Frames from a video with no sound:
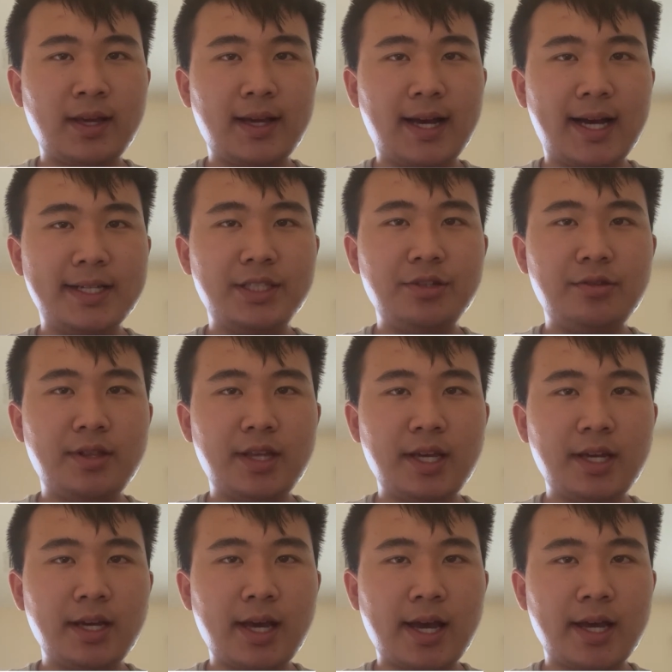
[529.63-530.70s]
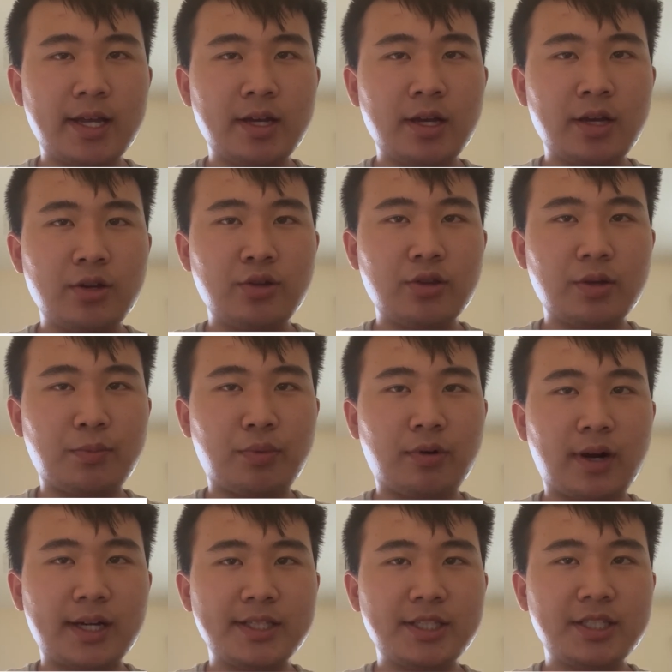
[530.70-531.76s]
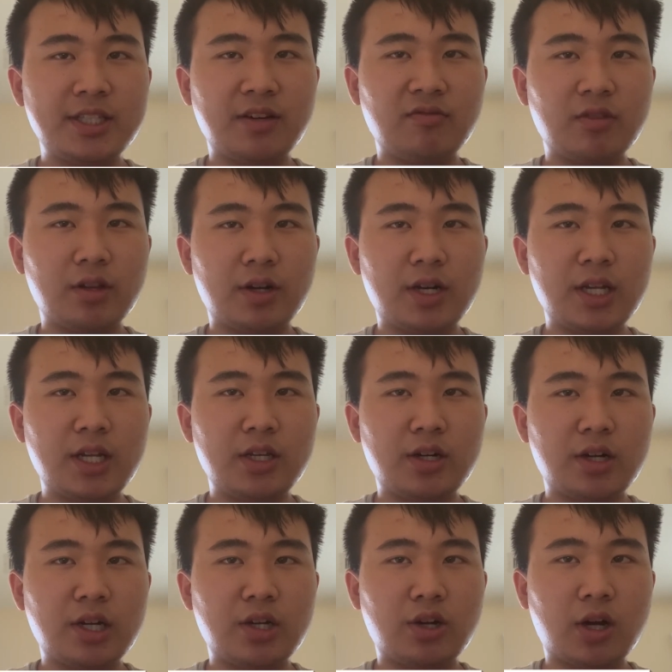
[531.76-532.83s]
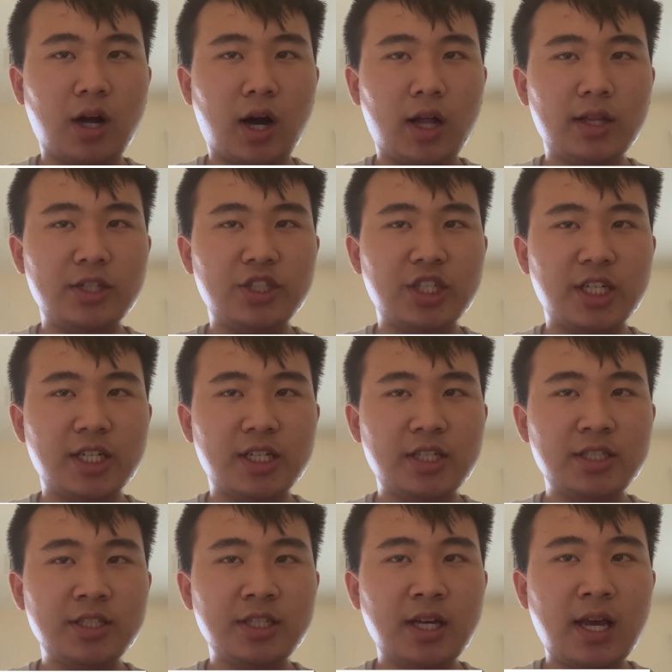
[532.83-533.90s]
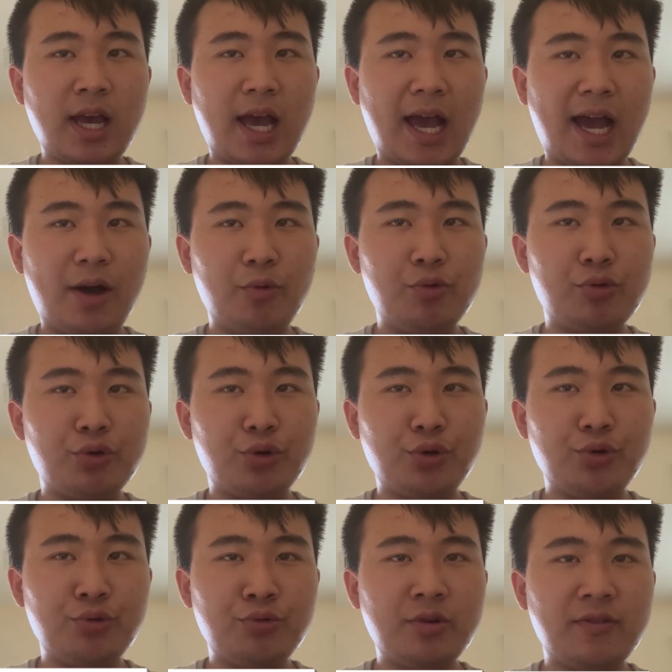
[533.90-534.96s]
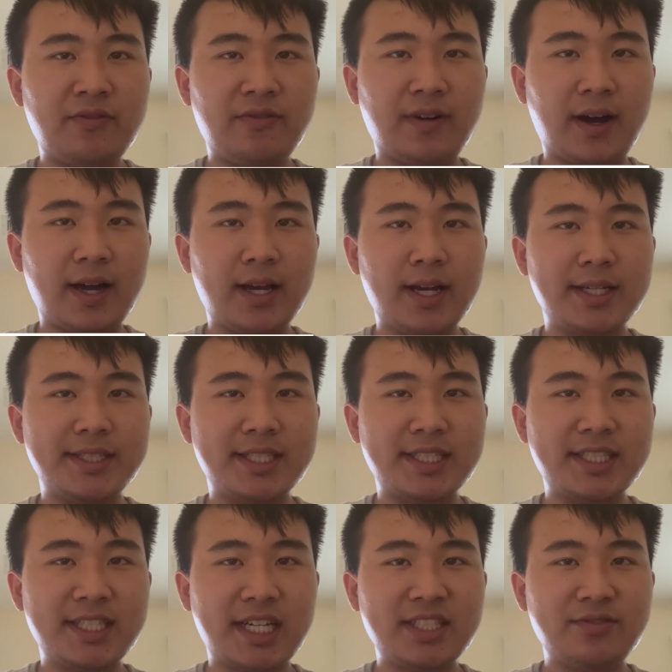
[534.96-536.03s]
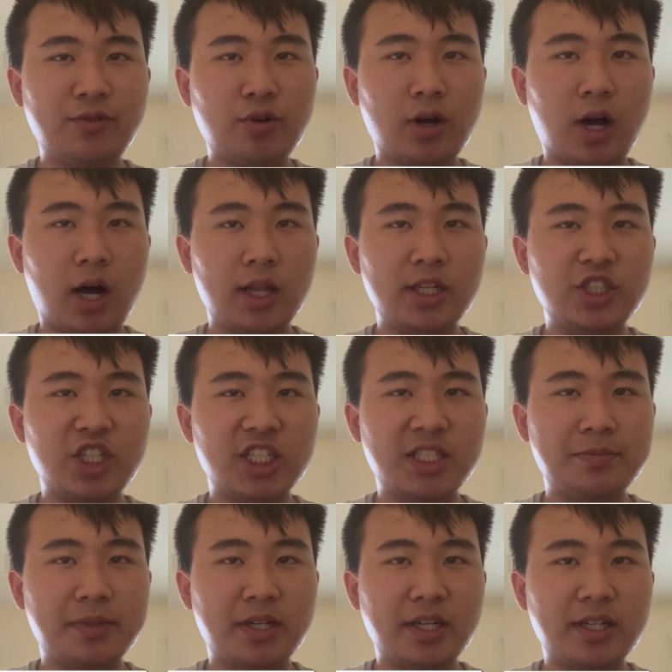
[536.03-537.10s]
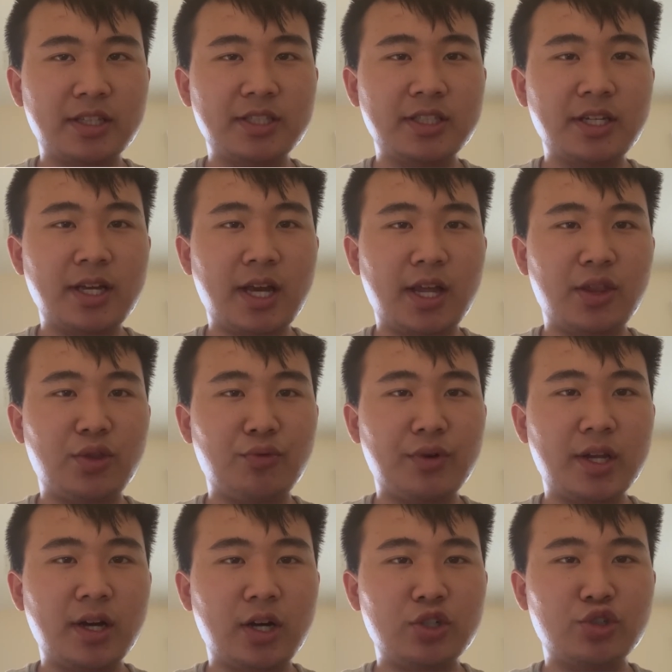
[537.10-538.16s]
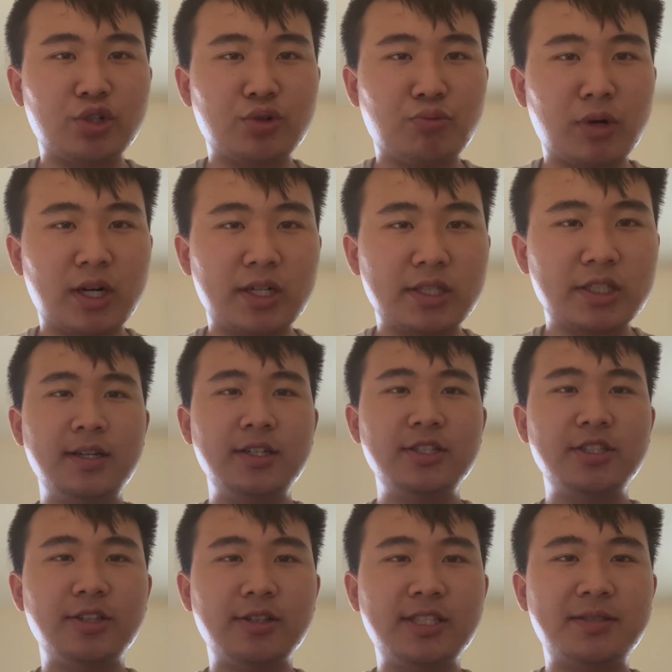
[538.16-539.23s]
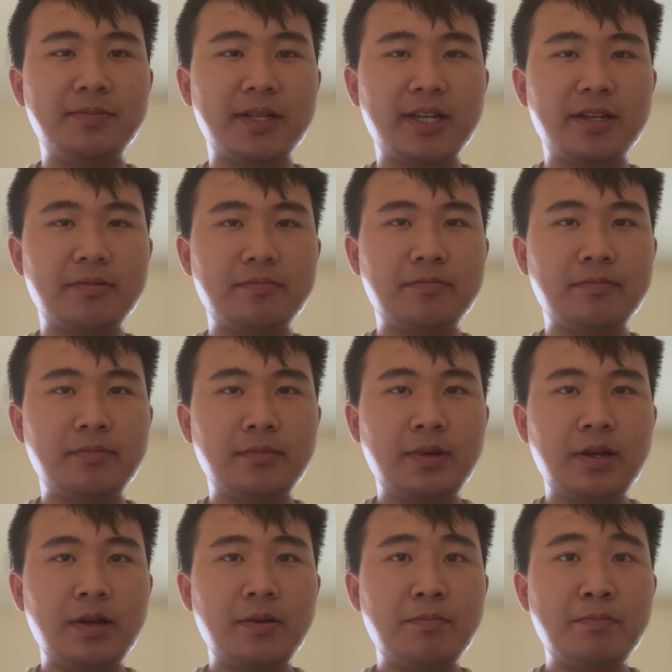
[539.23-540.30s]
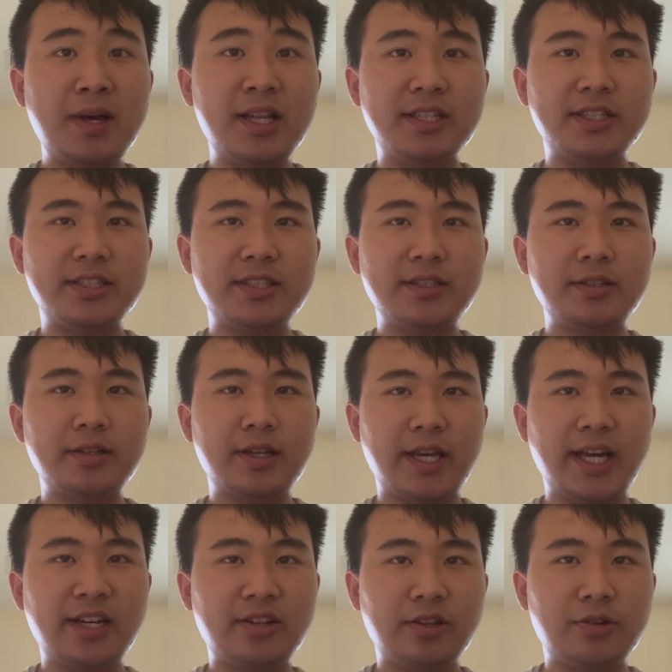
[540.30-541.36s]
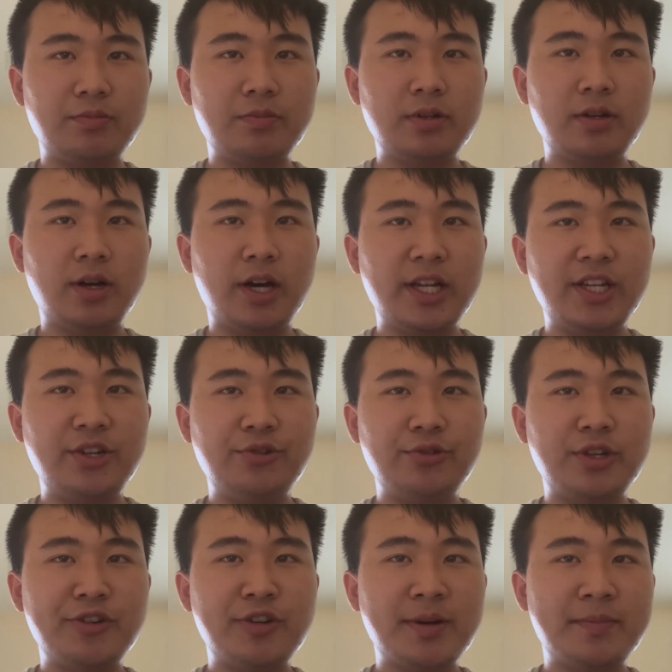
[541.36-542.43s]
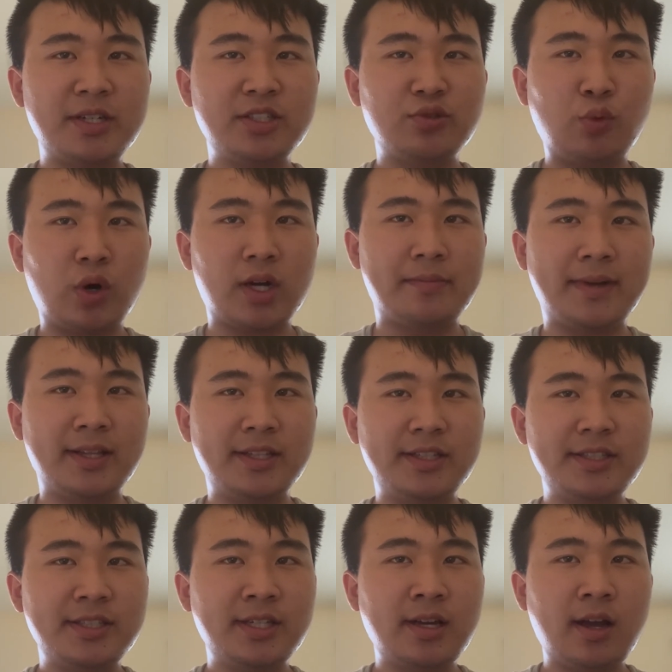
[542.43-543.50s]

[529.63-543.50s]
As you think ahead to the process of learning during your college years, how will you define a successful college experience in 300 words? So let's begin. Melons, cantaloupe, honeydew, cucumbers, watermelons.